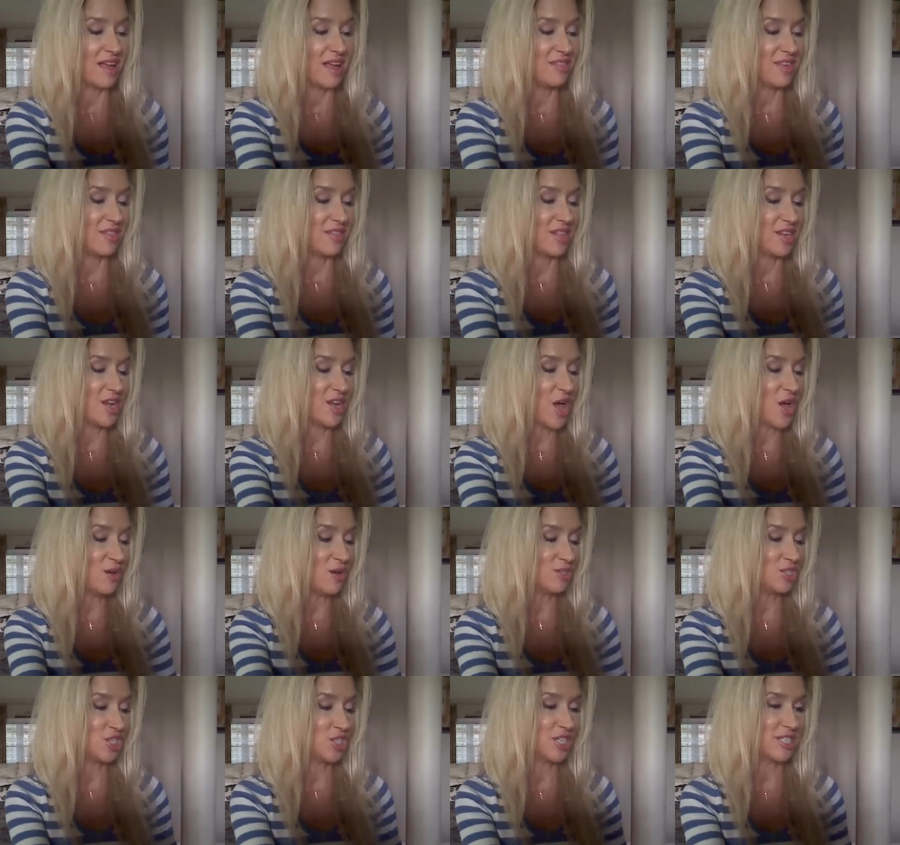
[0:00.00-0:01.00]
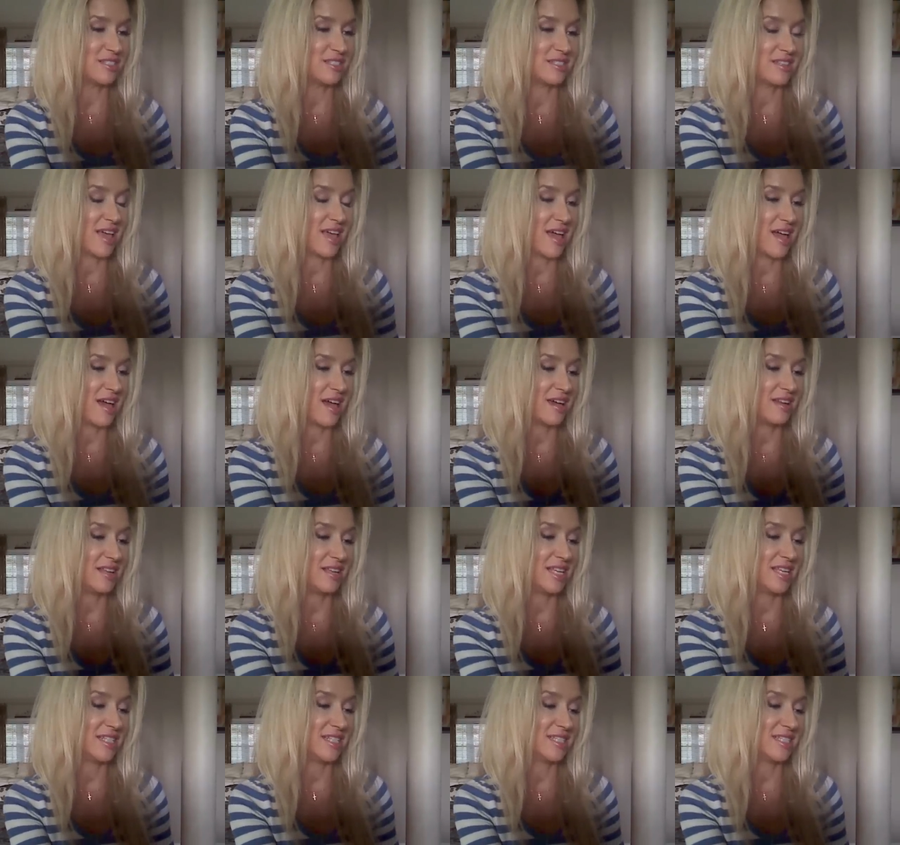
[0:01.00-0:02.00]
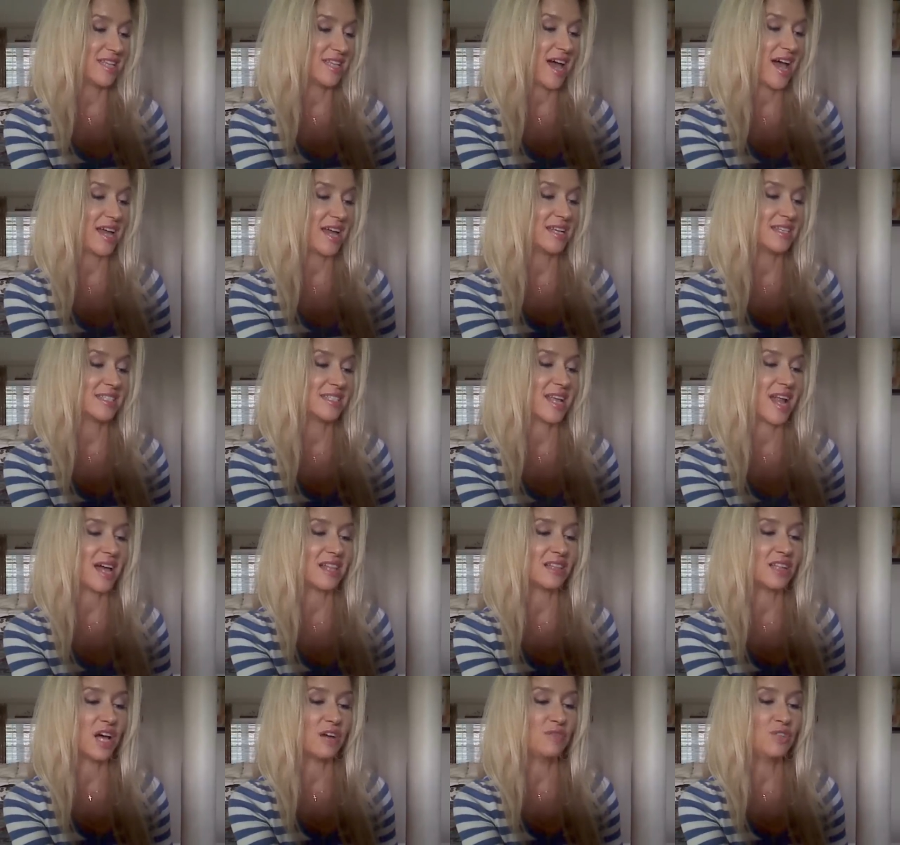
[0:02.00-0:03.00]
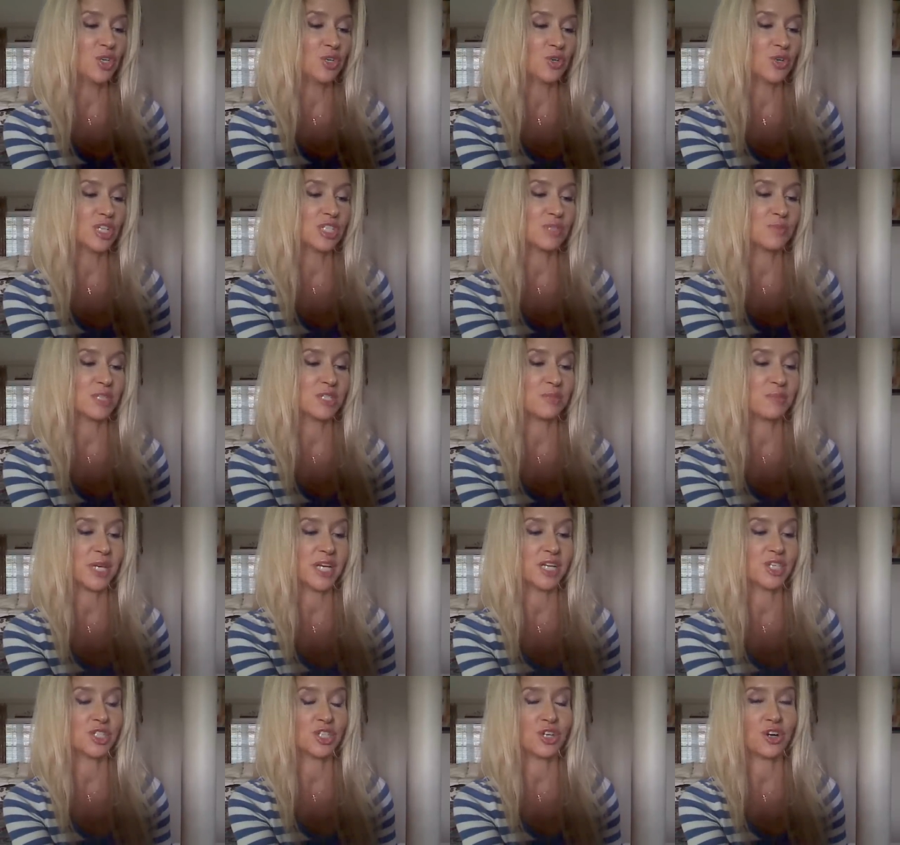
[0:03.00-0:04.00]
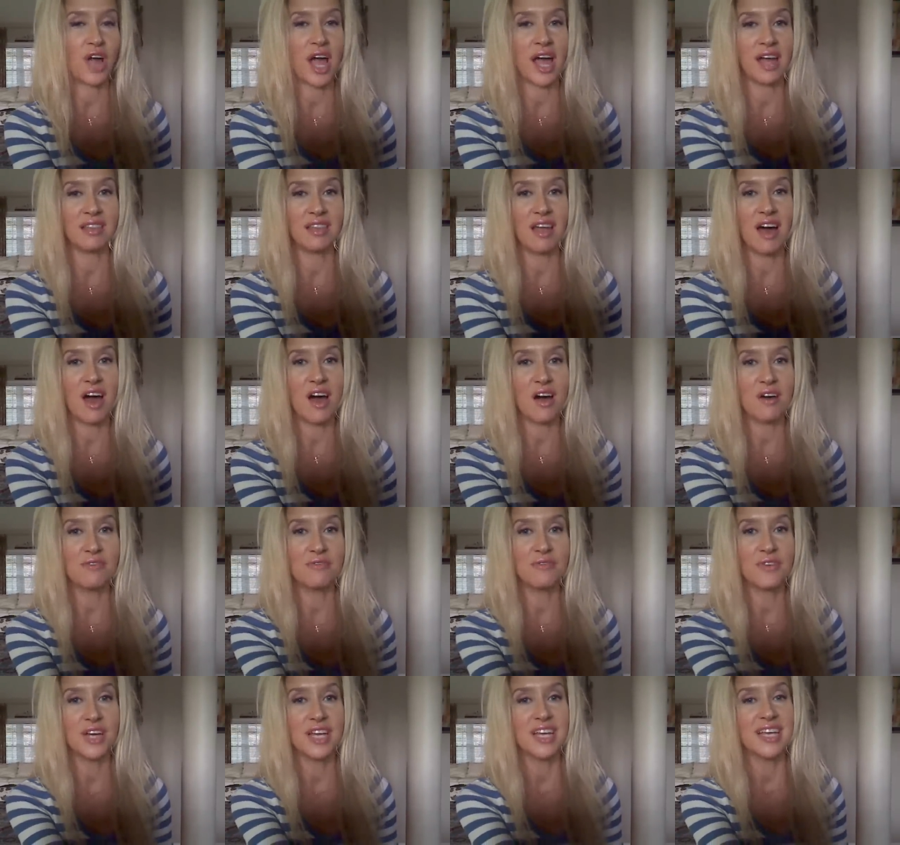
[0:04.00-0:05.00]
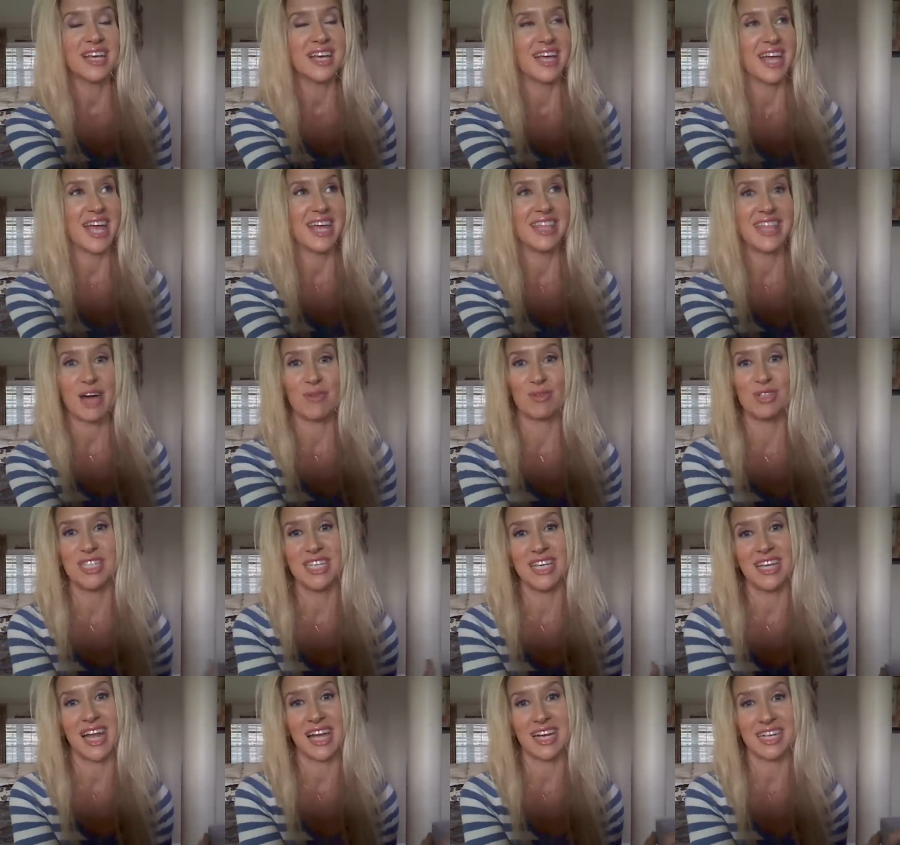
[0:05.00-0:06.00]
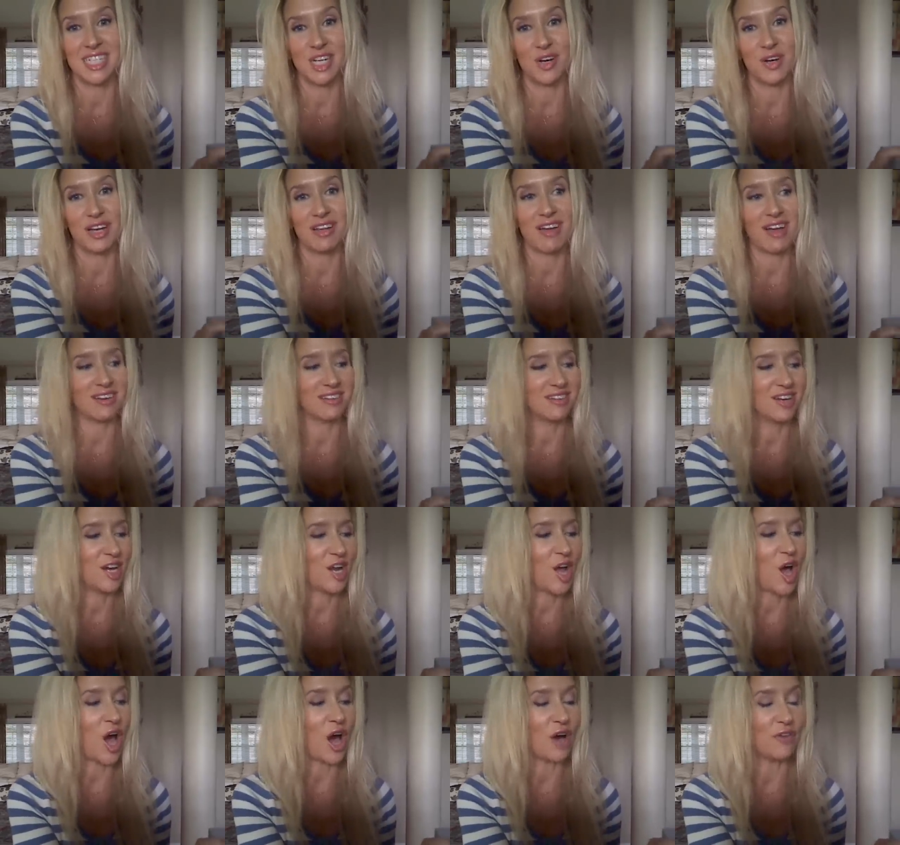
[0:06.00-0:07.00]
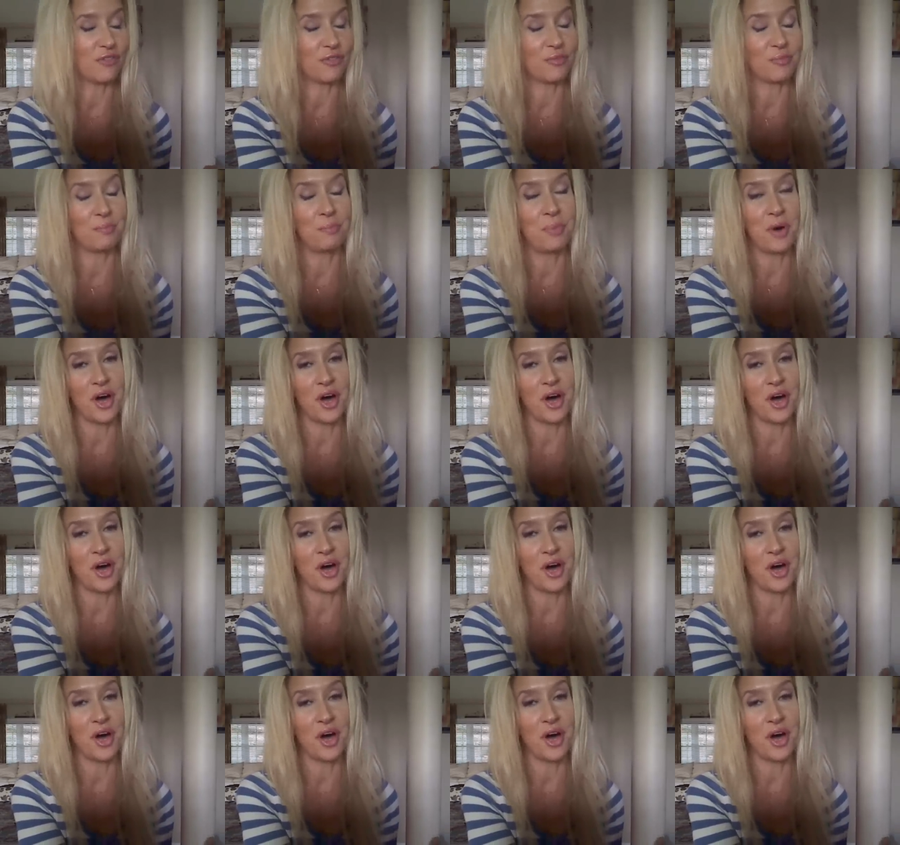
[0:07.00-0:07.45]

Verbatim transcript: And then the note just said inside, it said, I loved your Christmas picture. I love, and that was it. I could tell it had gotten cut off.